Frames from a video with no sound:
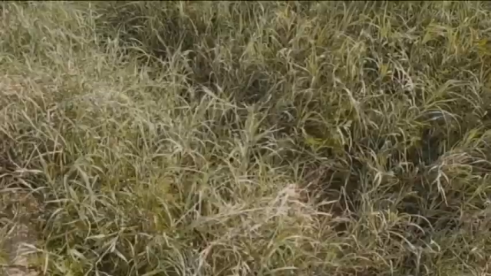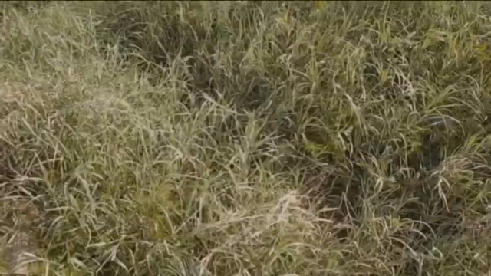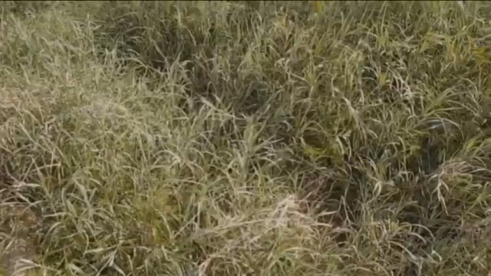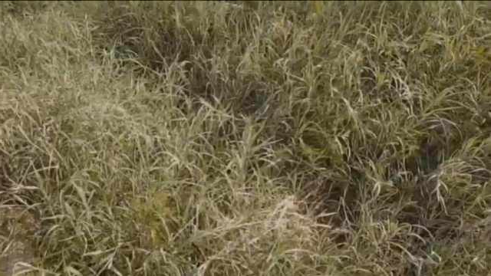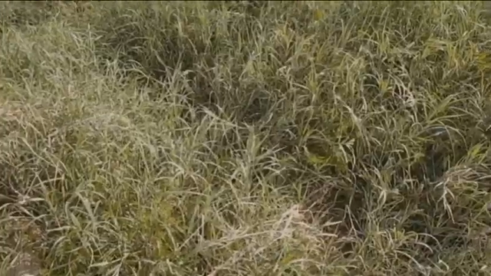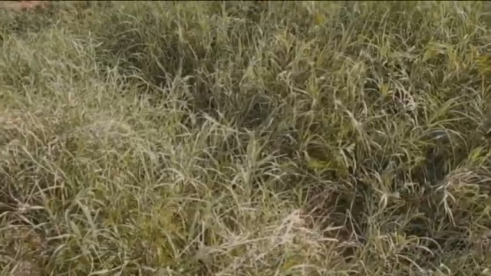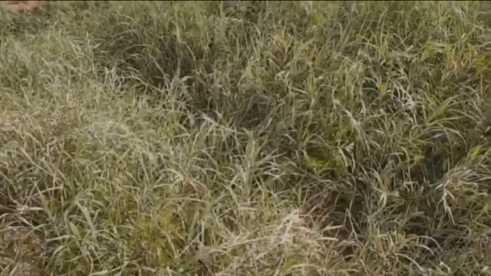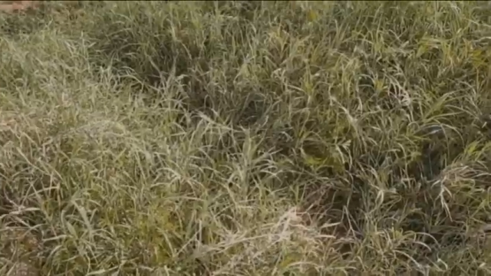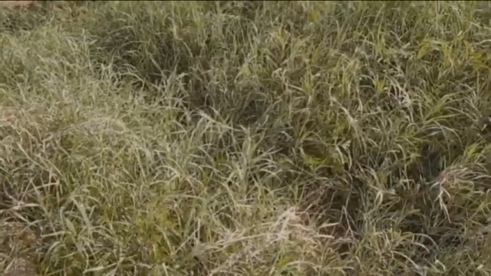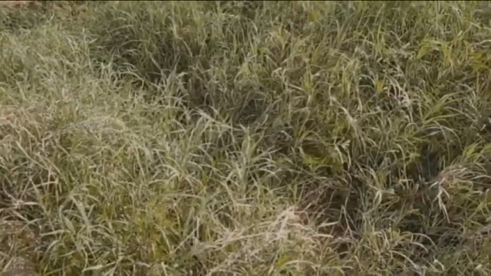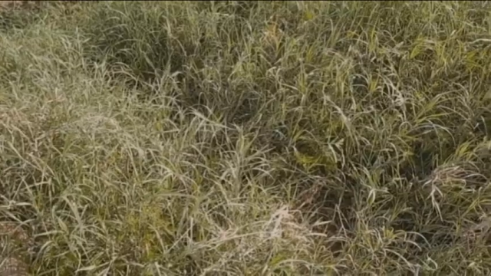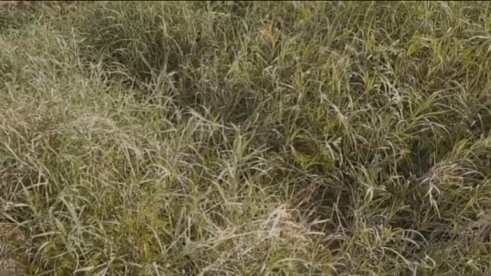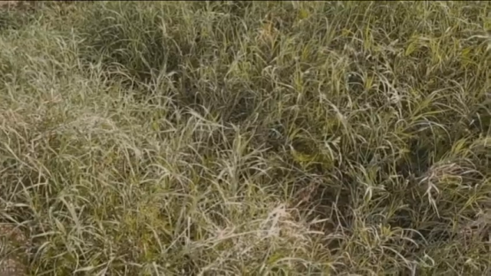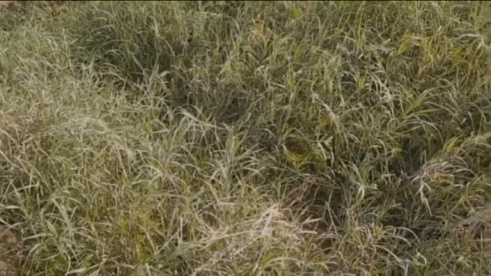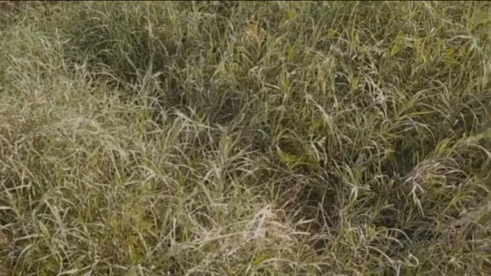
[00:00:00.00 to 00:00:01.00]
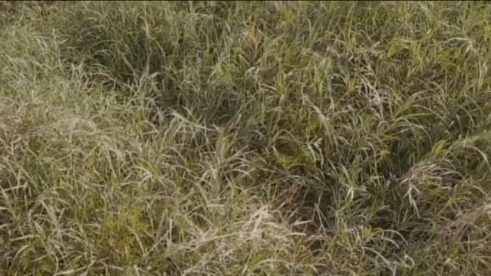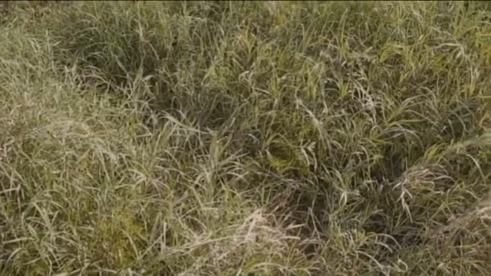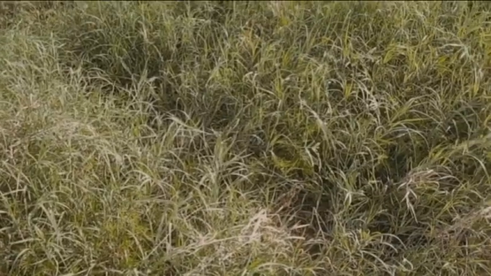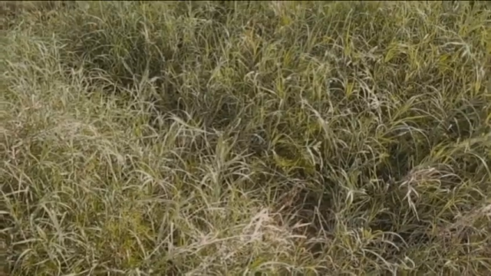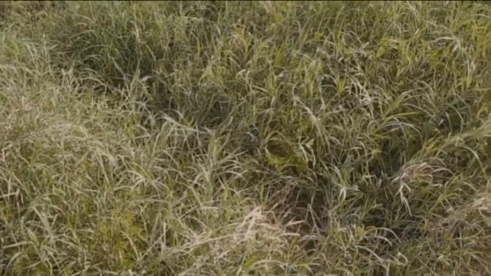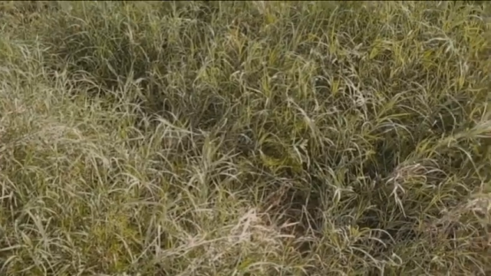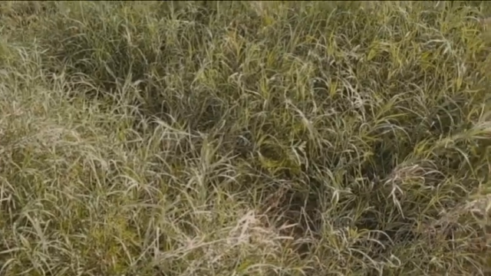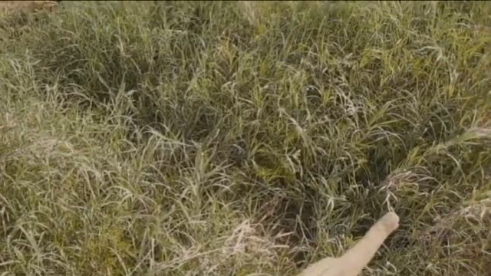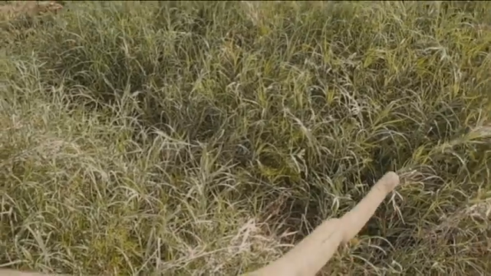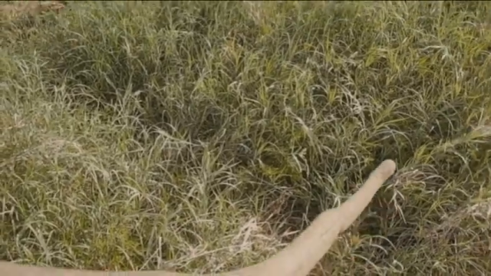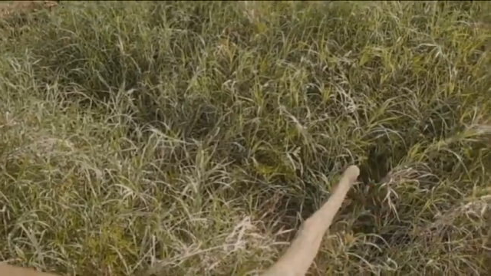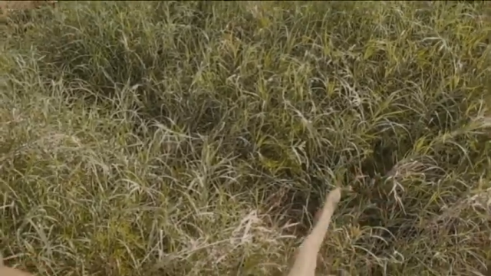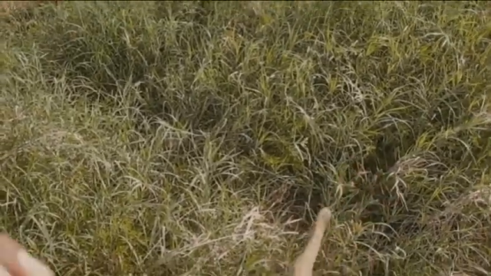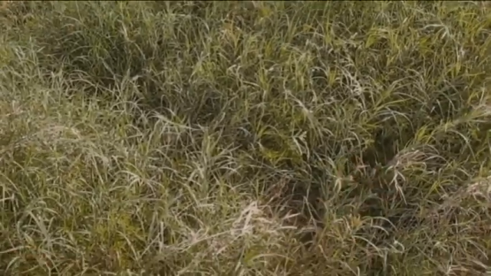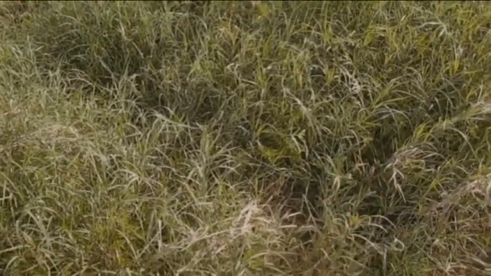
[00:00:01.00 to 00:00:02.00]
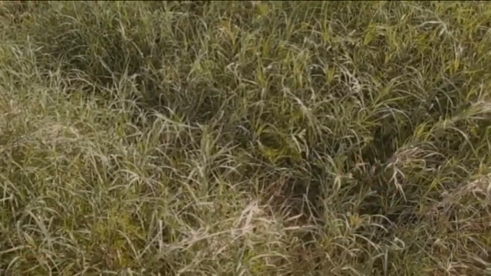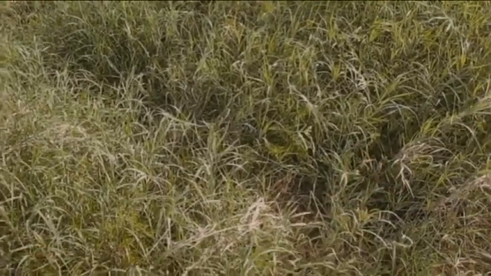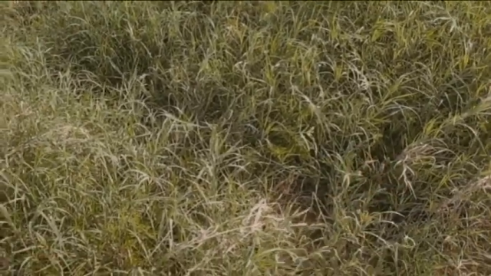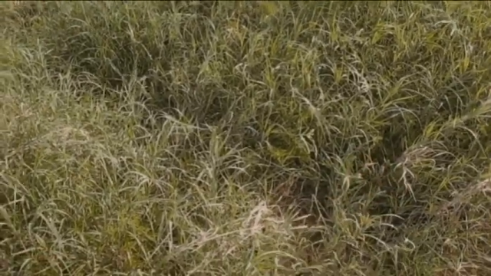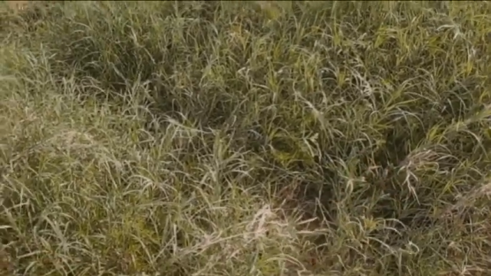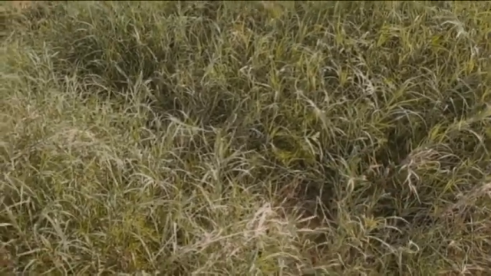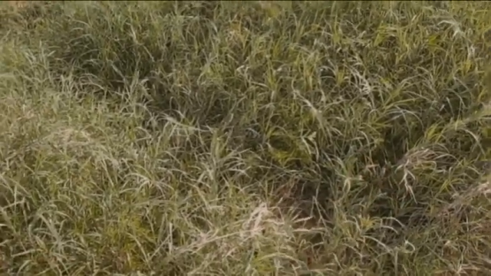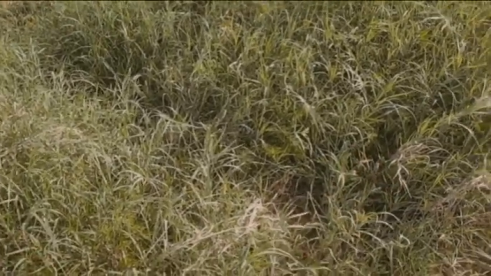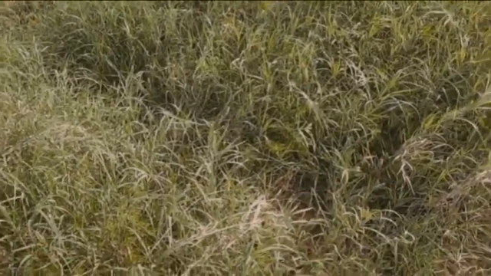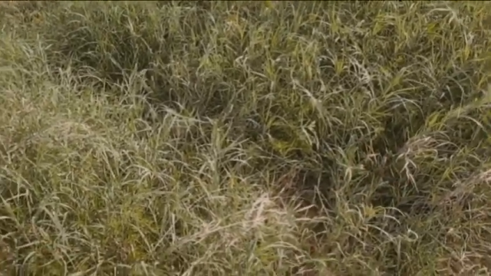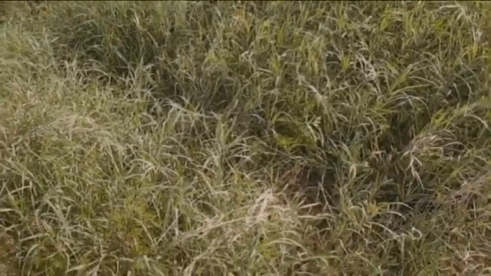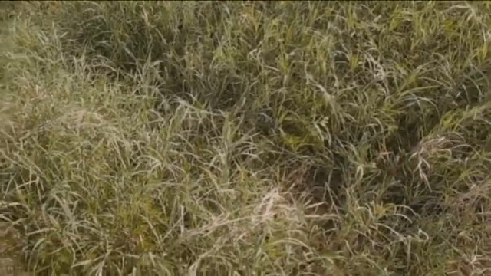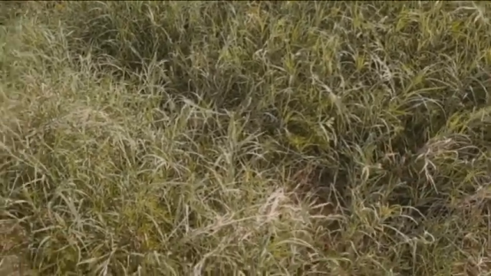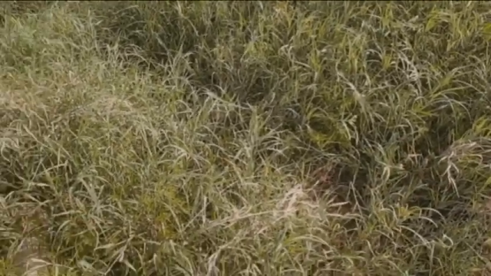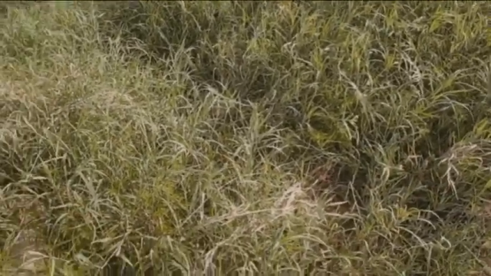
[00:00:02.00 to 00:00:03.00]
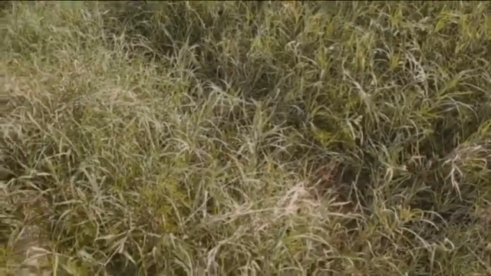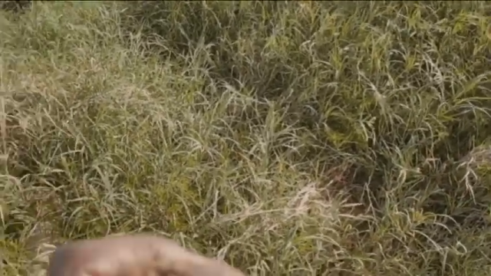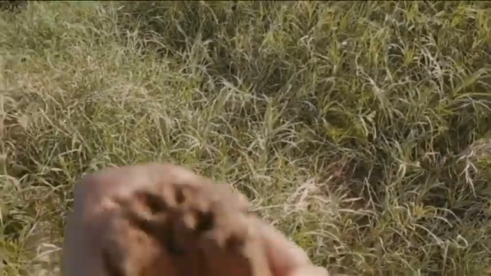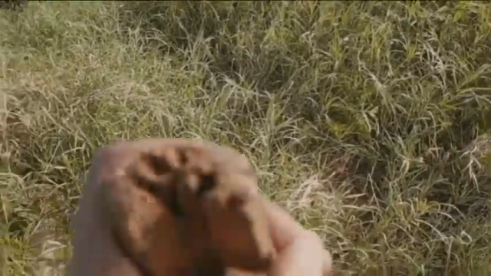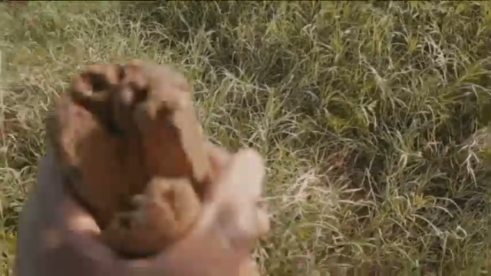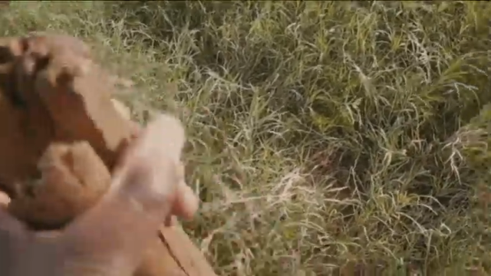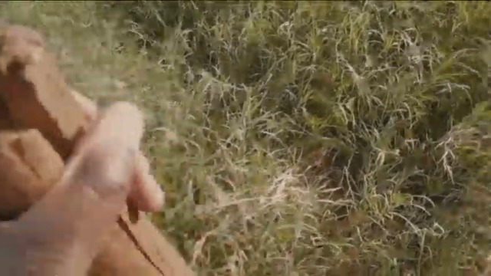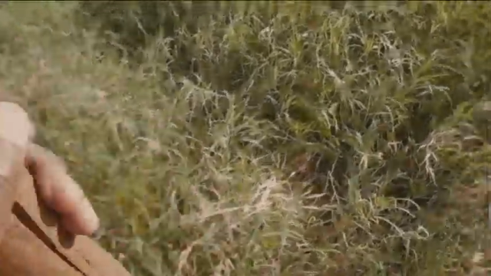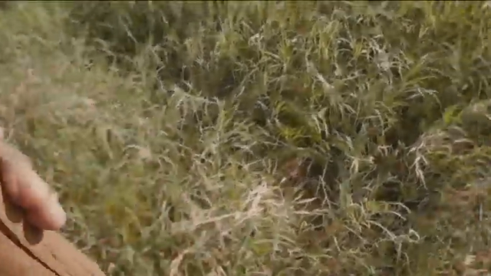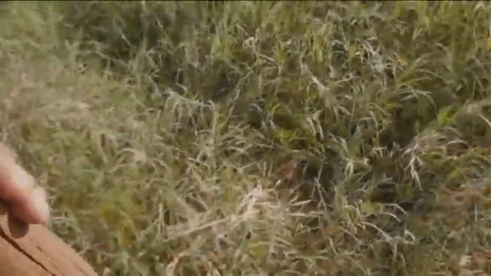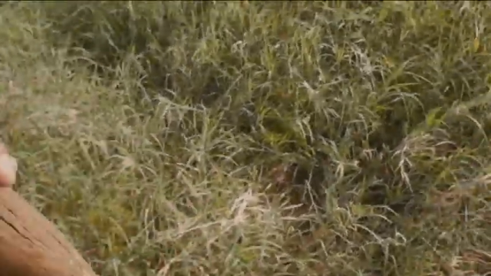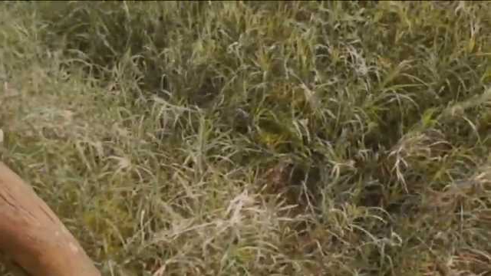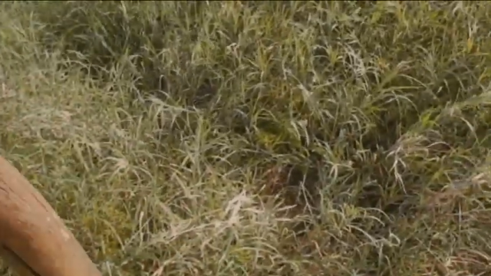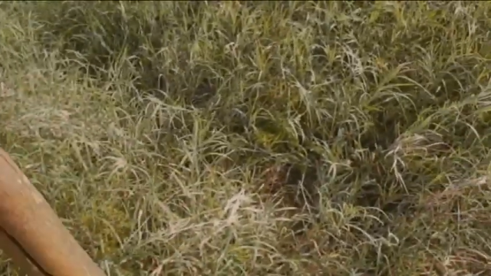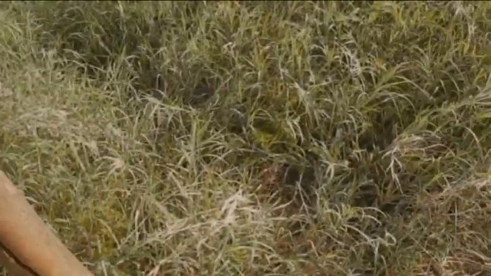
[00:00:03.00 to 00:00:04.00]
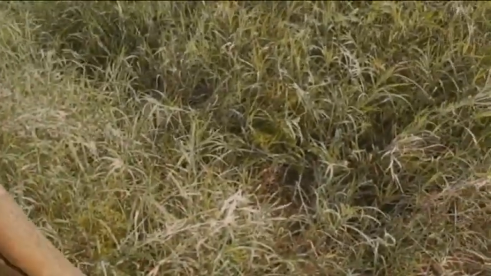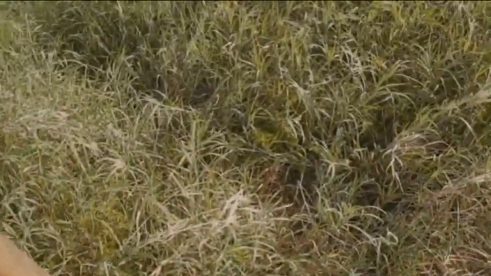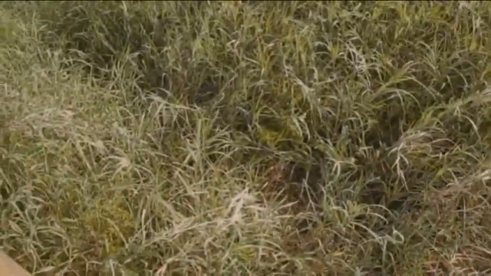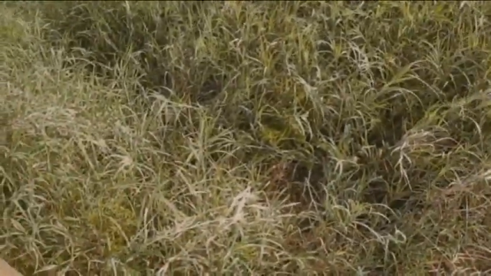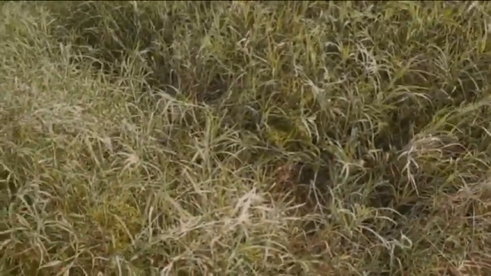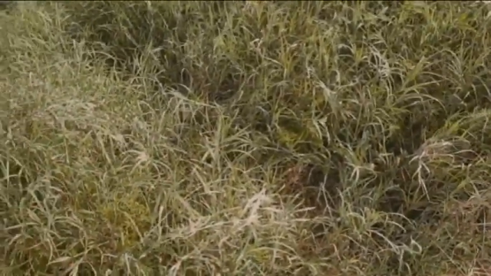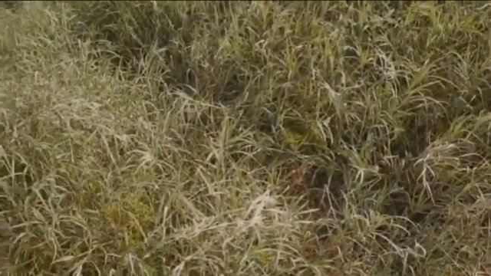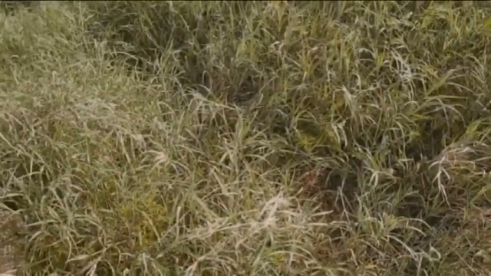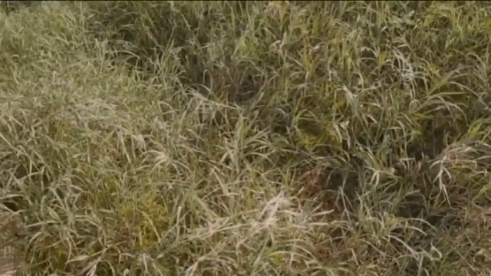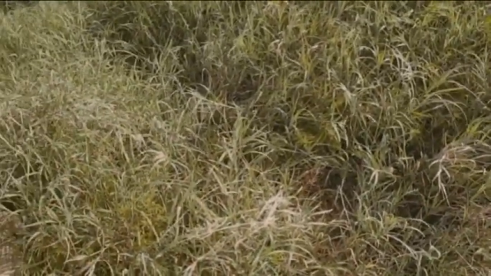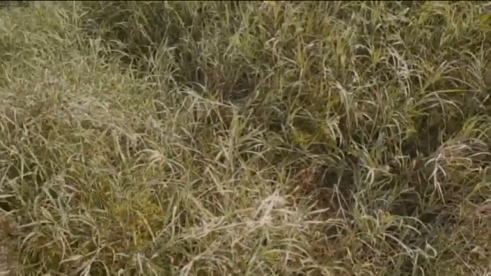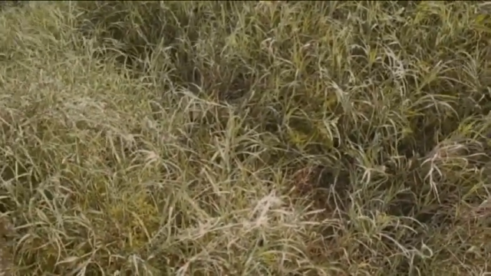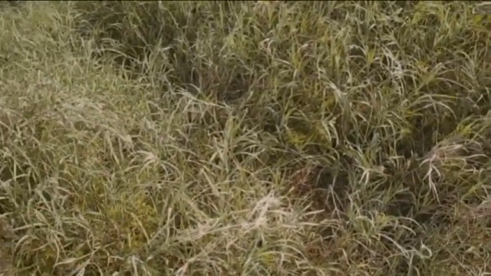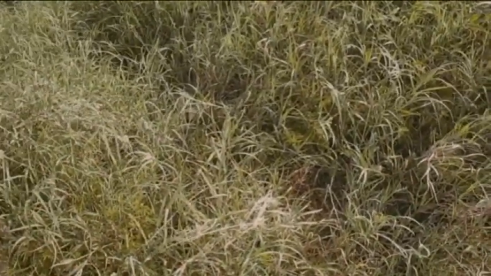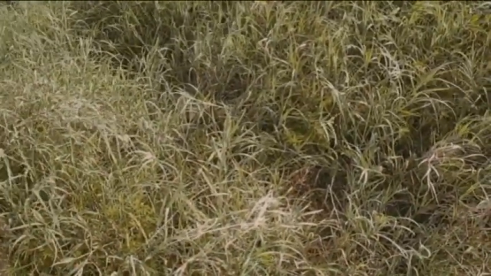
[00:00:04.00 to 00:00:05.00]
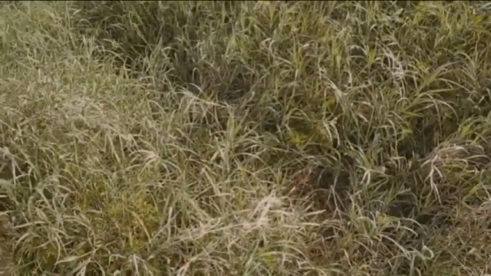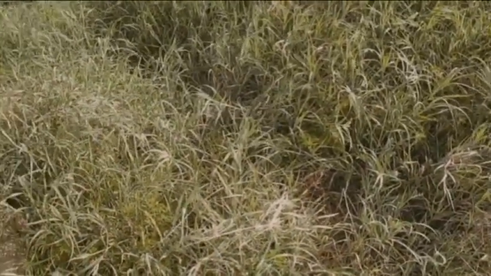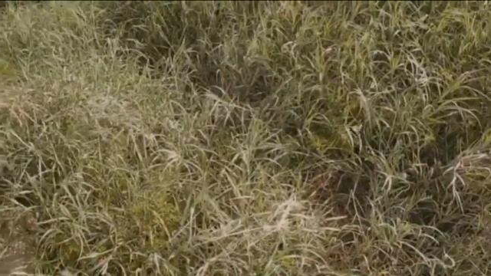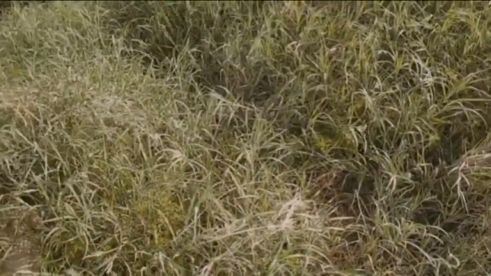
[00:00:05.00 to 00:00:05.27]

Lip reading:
Nobody's mouth can be seen.